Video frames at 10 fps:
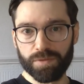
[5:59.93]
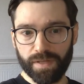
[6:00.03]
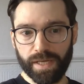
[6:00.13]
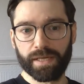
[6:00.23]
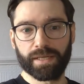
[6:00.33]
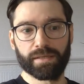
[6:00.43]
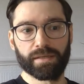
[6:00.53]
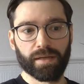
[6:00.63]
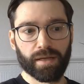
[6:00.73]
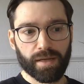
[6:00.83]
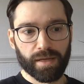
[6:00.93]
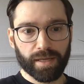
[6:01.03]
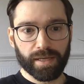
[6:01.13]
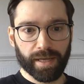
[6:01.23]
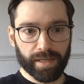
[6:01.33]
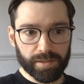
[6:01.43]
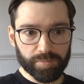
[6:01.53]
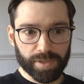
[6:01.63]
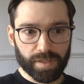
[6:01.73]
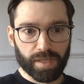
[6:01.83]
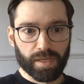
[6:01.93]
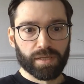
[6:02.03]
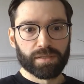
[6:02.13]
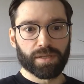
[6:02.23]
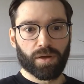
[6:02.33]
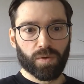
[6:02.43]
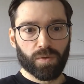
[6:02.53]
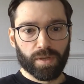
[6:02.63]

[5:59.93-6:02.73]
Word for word: of data can can help. So